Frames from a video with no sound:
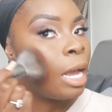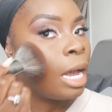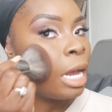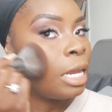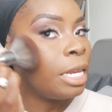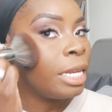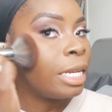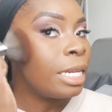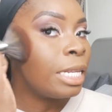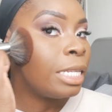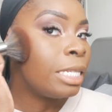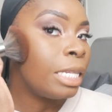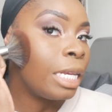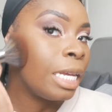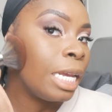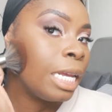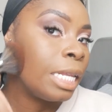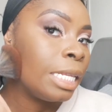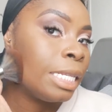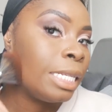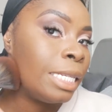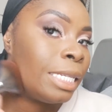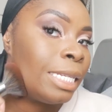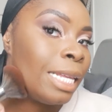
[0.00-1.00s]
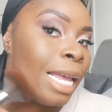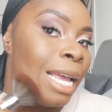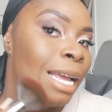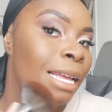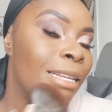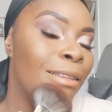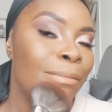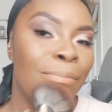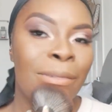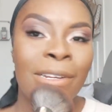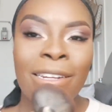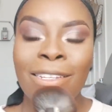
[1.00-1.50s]
And you're gonna see it's
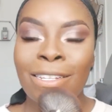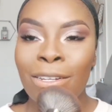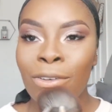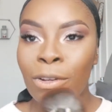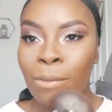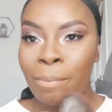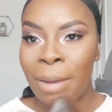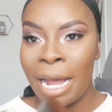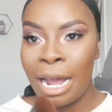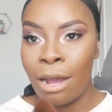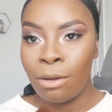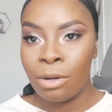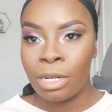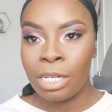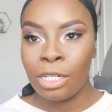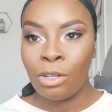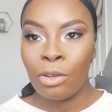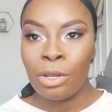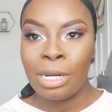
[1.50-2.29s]
set, but it doesn't look powdered.